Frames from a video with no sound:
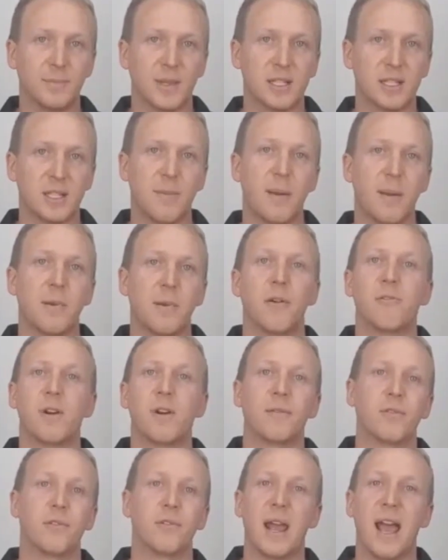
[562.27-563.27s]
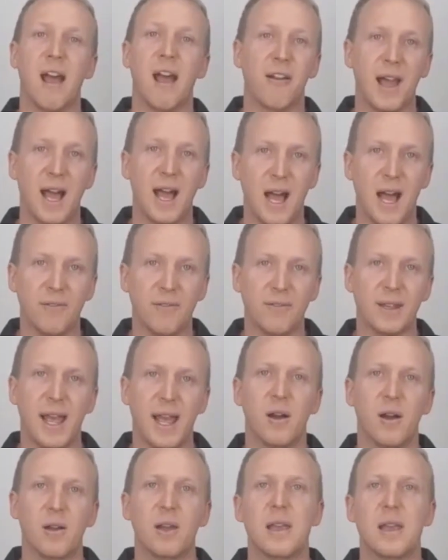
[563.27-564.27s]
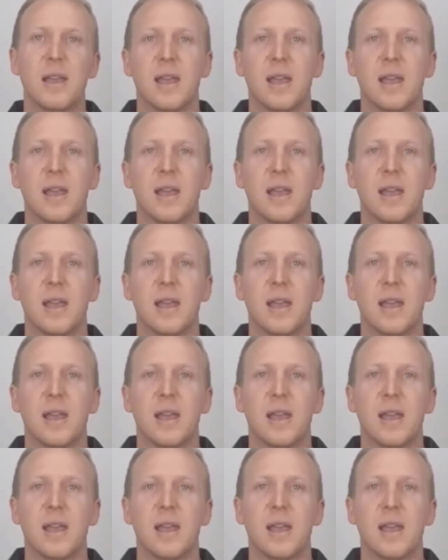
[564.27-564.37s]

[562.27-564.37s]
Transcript: So maybe I'll run for an hour and a half now,